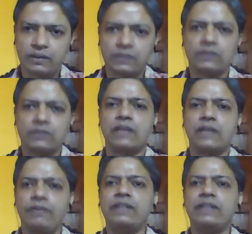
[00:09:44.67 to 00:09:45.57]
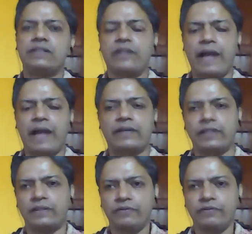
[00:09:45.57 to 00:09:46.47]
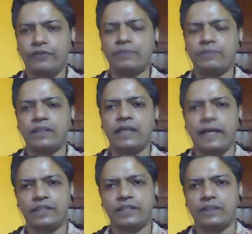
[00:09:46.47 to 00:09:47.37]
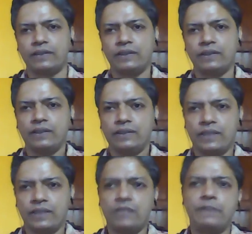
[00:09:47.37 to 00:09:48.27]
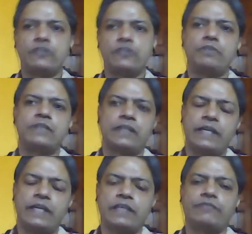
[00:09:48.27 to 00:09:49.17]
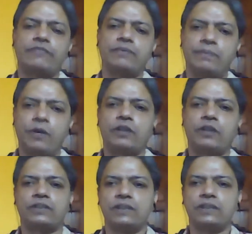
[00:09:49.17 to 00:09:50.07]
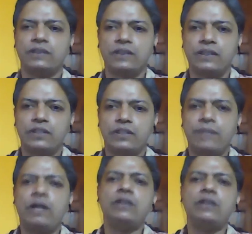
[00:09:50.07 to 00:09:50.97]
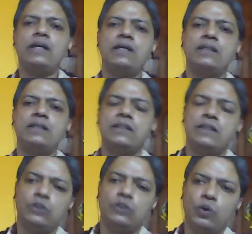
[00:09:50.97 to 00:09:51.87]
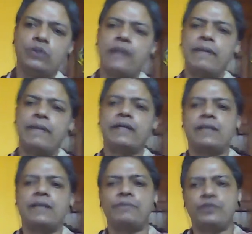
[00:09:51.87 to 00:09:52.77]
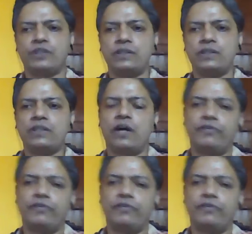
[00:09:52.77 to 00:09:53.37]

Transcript: never distracted from the real action. Suspense should be generated from the plot. So among the known dramatic compositions of